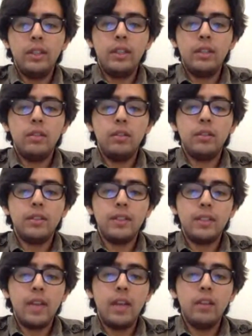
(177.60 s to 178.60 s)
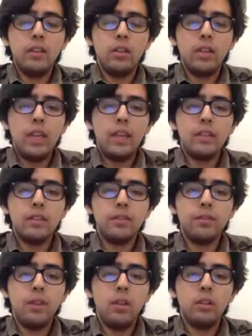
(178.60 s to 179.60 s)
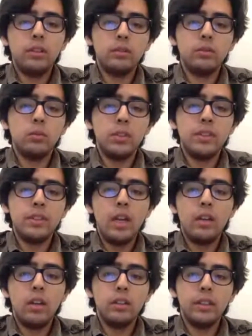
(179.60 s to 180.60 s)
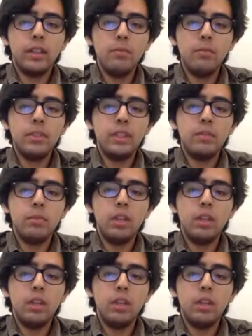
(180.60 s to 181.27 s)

In the Tylenol case, the fault was not on the company,